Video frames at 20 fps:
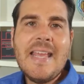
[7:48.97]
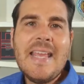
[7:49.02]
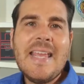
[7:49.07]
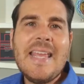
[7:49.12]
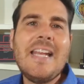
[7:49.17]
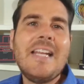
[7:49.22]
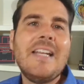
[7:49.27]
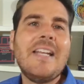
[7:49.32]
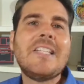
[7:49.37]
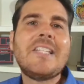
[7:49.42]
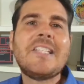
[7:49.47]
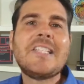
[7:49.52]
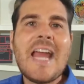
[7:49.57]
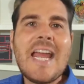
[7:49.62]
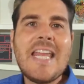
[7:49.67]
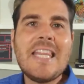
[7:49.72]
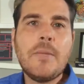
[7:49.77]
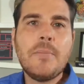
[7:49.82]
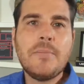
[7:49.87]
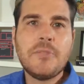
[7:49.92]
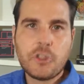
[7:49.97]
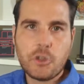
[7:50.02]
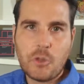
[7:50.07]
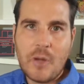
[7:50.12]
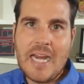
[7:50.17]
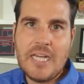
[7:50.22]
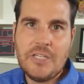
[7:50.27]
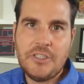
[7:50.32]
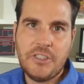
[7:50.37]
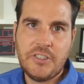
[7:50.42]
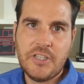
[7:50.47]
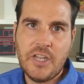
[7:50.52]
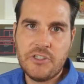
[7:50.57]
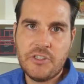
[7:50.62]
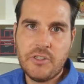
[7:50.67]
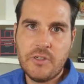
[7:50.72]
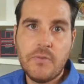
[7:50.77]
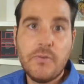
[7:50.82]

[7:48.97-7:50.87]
in an asylum strategy session.